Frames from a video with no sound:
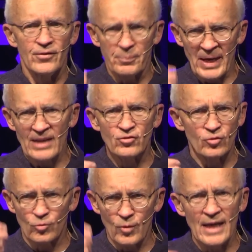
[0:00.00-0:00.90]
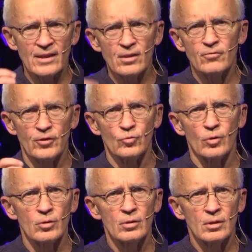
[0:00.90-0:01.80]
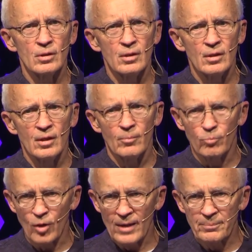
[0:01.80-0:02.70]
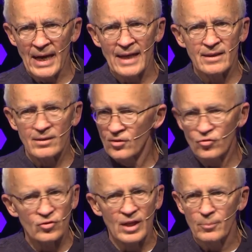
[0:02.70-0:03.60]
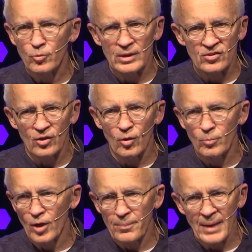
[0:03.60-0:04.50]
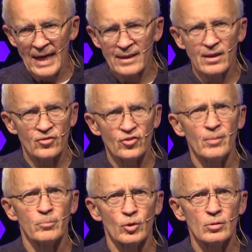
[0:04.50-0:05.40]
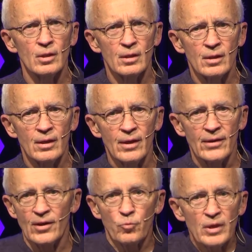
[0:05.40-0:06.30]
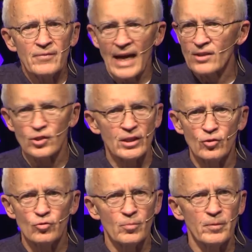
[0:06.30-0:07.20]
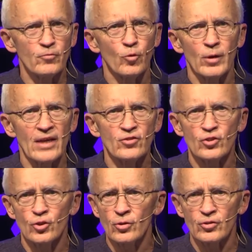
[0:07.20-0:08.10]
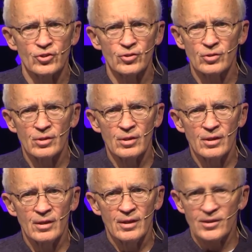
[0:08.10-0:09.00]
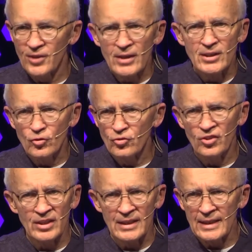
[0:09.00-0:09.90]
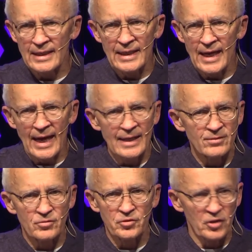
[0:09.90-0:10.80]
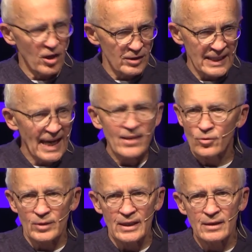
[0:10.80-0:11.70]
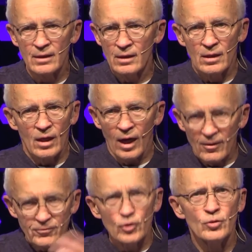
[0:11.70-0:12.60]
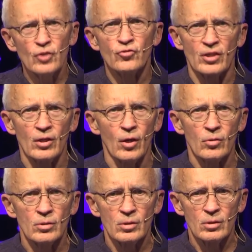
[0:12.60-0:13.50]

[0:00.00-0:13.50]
the pastor right in the funeral brought back, this was a couple weeks ago, brought back a symbol that we've actually used before as a church. Doug used it at our gathering a few years ago.